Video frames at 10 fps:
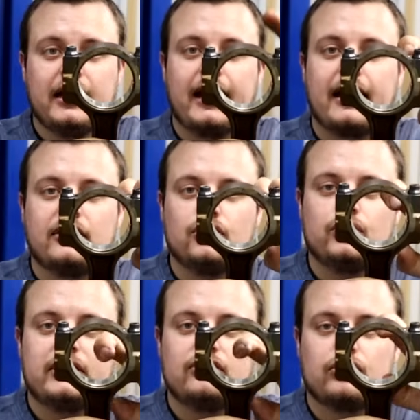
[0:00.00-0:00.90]
and you
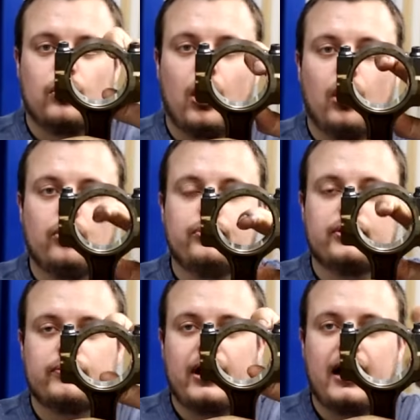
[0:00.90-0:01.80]
need to hone
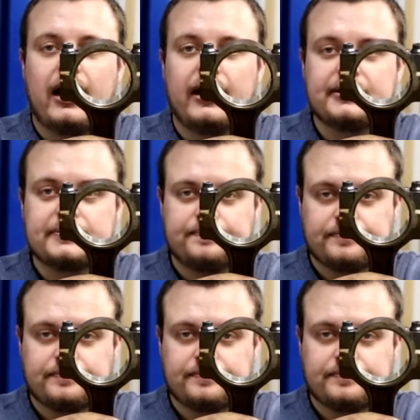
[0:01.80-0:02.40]
the rod.